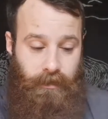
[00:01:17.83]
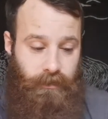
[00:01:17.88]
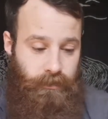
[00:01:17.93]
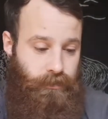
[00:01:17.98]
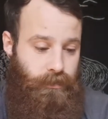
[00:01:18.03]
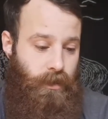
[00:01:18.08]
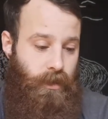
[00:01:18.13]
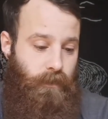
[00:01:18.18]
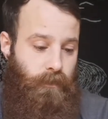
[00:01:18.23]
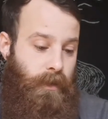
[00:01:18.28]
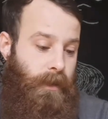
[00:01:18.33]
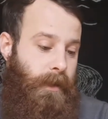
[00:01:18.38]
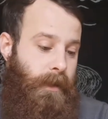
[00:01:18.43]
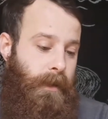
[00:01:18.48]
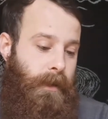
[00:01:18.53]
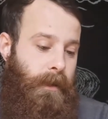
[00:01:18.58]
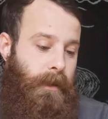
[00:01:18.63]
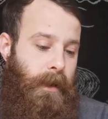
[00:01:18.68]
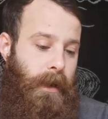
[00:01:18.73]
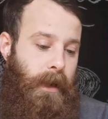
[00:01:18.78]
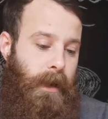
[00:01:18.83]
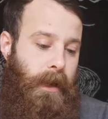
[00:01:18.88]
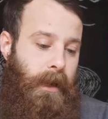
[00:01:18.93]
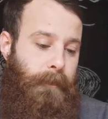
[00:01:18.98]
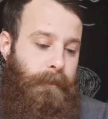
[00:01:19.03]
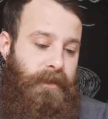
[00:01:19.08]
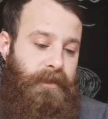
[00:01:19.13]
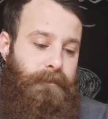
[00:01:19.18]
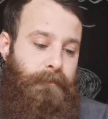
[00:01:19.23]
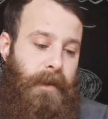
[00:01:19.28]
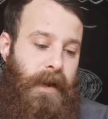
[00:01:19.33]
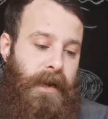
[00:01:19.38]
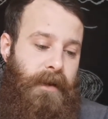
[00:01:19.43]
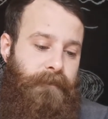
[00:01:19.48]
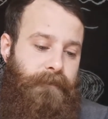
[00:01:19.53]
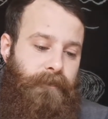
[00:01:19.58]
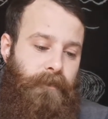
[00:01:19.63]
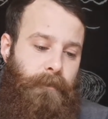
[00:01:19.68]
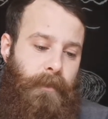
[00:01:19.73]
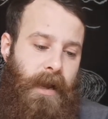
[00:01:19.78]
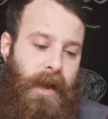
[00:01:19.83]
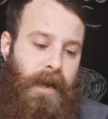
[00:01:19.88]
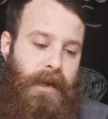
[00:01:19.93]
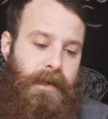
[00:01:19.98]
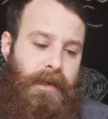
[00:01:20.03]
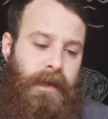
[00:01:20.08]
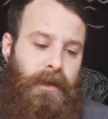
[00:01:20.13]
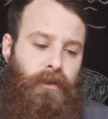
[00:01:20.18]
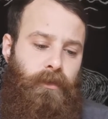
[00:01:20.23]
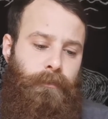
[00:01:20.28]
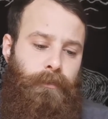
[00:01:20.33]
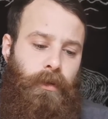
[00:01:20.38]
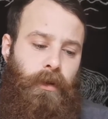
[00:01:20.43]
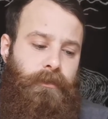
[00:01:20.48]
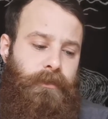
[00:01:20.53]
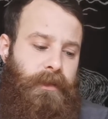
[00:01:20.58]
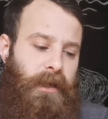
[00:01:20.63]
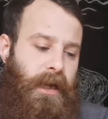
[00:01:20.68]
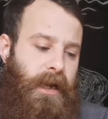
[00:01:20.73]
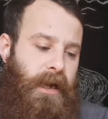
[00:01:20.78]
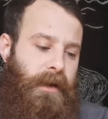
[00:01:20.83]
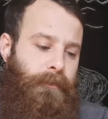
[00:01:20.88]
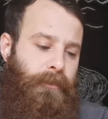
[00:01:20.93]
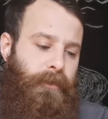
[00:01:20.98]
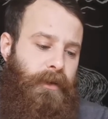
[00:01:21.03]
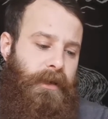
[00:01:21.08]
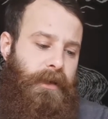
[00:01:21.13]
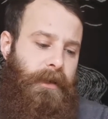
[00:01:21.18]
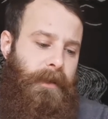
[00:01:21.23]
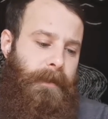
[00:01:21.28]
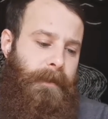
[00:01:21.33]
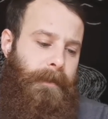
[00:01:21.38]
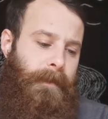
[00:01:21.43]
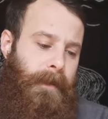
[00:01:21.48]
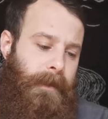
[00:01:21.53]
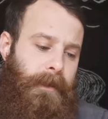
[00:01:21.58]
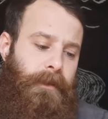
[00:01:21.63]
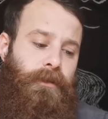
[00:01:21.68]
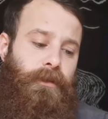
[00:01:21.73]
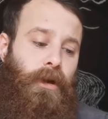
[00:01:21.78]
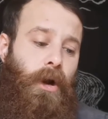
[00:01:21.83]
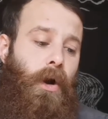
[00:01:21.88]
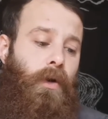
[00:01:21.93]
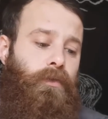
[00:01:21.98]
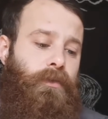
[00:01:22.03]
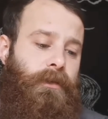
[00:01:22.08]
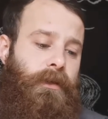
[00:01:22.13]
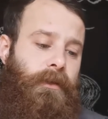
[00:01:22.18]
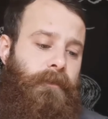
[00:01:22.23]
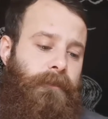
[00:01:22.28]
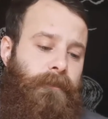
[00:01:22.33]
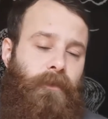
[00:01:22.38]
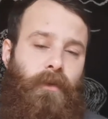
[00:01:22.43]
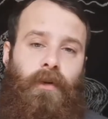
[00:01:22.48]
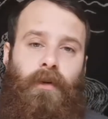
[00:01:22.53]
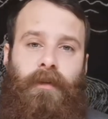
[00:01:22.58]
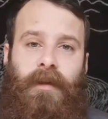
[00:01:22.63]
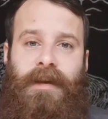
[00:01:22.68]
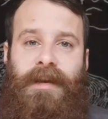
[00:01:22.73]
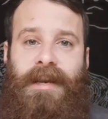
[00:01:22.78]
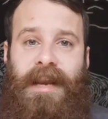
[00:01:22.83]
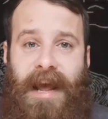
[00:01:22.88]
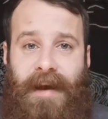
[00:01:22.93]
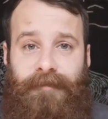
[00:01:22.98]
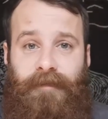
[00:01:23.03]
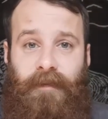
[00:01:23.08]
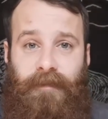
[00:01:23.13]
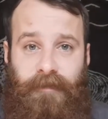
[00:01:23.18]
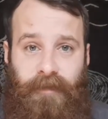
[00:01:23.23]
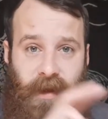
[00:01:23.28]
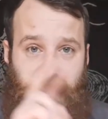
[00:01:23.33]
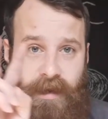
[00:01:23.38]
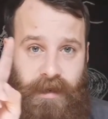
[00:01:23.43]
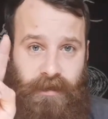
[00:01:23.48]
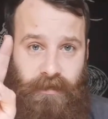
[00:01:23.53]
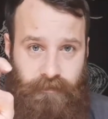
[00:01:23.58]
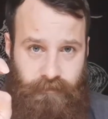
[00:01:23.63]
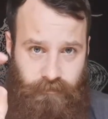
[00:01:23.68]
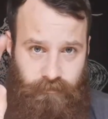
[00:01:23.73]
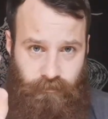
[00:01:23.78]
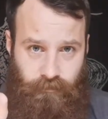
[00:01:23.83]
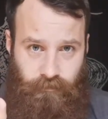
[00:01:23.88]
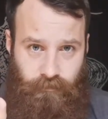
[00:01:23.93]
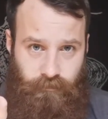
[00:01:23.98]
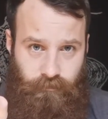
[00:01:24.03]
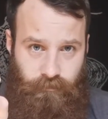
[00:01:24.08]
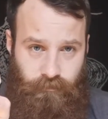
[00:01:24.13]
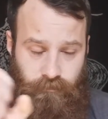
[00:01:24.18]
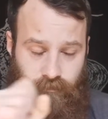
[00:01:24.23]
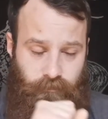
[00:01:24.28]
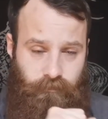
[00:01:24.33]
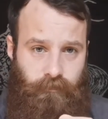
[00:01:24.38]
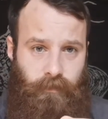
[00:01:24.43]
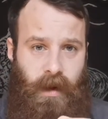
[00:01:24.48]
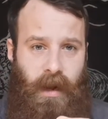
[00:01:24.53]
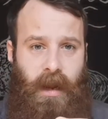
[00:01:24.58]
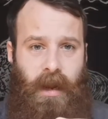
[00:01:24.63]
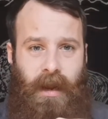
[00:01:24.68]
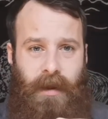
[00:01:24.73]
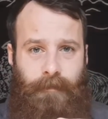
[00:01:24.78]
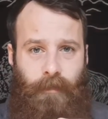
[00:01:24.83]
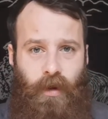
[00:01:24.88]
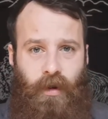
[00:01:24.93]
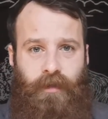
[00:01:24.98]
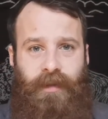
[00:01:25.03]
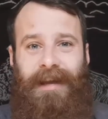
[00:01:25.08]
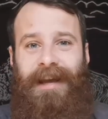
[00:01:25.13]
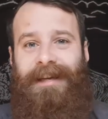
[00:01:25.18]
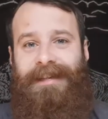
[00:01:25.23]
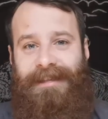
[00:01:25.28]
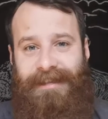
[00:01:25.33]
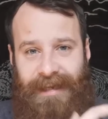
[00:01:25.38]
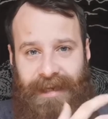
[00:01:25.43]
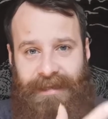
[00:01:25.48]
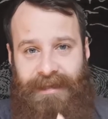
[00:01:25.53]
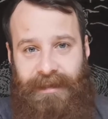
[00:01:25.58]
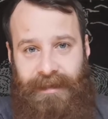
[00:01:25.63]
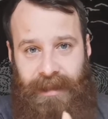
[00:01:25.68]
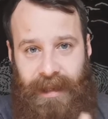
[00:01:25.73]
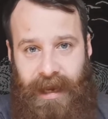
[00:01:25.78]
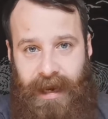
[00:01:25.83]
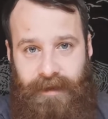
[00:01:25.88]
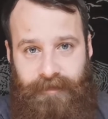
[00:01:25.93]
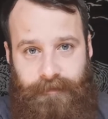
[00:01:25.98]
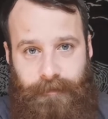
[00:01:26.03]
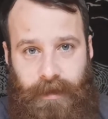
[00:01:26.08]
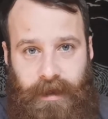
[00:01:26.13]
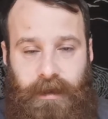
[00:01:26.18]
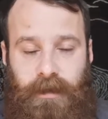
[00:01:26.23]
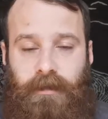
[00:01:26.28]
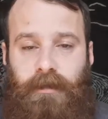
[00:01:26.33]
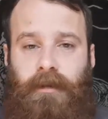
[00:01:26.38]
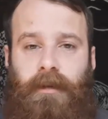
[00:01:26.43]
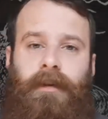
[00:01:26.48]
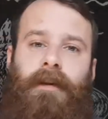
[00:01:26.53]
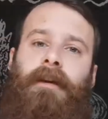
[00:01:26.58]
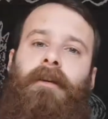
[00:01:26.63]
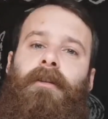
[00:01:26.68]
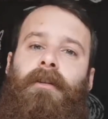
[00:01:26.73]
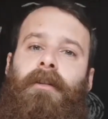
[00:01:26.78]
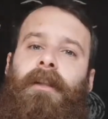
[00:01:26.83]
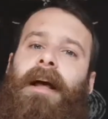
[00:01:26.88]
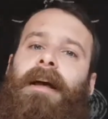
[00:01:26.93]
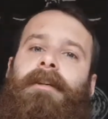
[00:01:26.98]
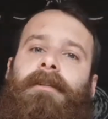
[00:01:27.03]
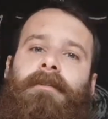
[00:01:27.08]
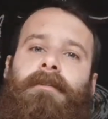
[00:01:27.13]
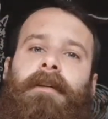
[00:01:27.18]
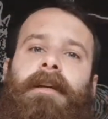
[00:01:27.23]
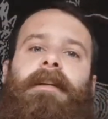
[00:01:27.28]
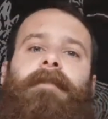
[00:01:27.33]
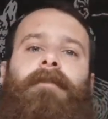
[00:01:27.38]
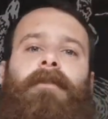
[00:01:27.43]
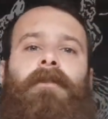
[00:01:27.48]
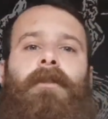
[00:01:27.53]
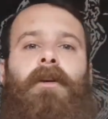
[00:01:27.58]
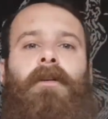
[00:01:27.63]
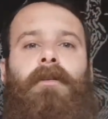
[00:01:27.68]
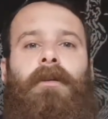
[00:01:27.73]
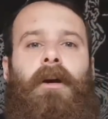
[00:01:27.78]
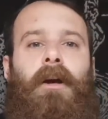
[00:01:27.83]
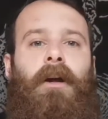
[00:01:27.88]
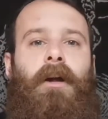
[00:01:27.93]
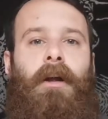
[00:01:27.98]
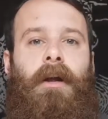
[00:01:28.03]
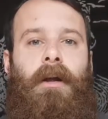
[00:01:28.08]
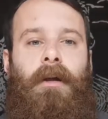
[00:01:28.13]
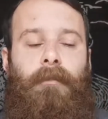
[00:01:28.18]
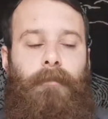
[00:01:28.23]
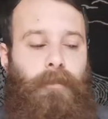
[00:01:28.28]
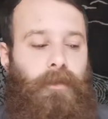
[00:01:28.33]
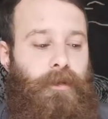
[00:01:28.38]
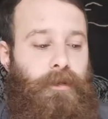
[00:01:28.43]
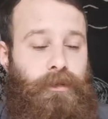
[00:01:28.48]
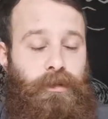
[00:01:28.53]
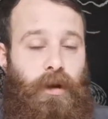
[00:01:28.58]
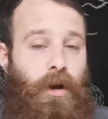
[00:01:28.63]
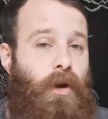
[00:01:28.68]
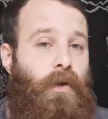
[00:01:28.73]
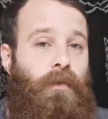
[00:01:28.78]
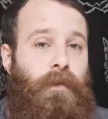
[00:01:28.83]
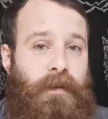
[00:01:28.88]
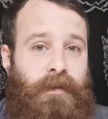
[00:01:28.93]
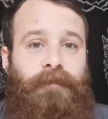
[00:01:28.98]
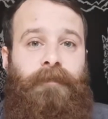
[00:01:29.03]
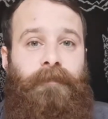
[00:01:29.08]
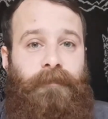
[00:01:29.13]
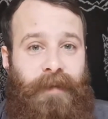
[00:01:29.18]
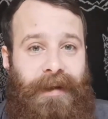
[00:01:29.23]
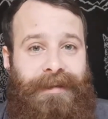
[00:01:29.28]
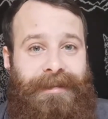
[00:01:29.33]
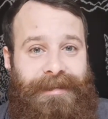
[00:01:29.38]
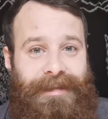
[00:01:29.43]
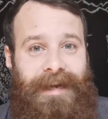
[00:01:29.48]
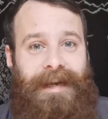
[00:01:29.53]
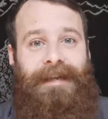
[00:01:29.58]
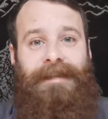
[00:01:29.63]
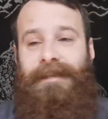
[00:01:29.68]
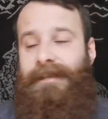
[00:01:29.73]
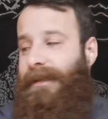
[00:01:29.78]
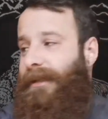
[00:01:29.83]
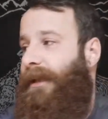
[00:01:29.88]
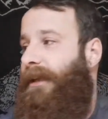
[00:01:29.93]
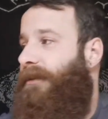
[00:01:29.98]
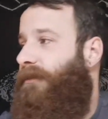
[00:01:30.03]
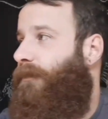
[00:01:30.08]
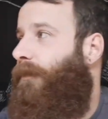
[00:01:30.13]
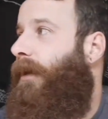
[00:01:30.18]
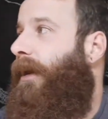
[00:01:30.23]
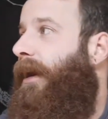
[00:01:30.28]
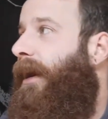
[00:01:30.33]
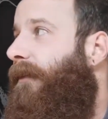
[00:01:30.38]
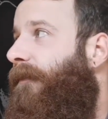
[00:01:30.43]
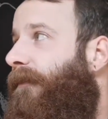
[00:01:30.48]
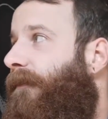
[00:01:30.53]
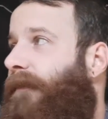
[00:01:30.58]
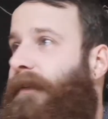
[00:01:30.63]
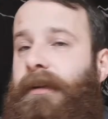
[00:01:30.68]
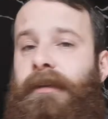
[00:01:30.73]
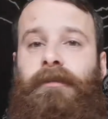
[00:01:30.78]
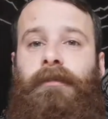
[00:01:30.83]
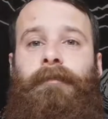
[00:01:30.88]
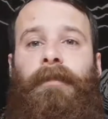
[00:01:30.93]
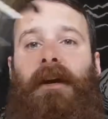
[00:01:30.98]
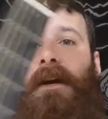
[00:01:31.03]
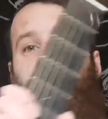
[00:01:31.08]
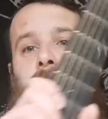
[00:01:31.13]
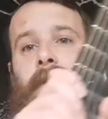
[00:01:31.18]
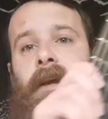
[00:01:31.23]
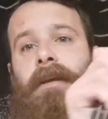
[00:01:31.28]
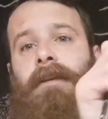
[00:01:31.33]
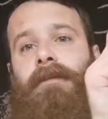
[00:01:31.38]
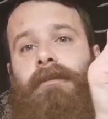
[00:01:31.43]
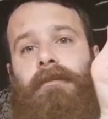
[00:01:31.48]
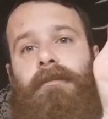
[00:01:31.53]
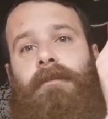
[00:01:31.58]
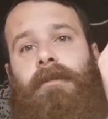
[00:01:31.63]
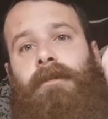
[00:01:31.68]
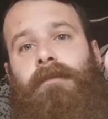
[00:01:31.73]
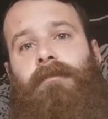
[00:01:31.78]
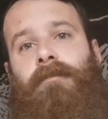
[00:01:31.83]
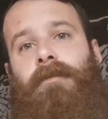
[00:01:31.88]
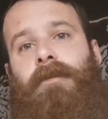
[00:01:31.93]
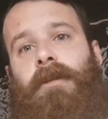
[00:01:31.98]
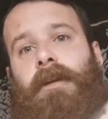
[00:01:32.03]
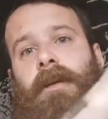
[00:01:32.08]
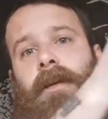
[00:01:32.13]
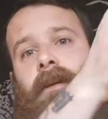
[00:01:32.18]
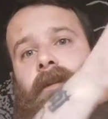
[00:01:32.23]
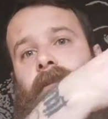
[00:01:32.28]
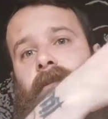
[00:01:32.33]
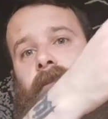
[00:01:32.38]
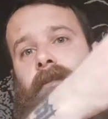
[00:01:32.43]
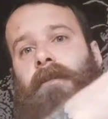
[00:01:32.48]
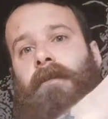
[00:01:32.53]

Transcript: So it's made from a nickel bronze hybrid and it's coated for the never fade. Or the extended life, meaning that it'll last even longer, but the tone is fantastic. That's what I fit to my Mason. That's what you hear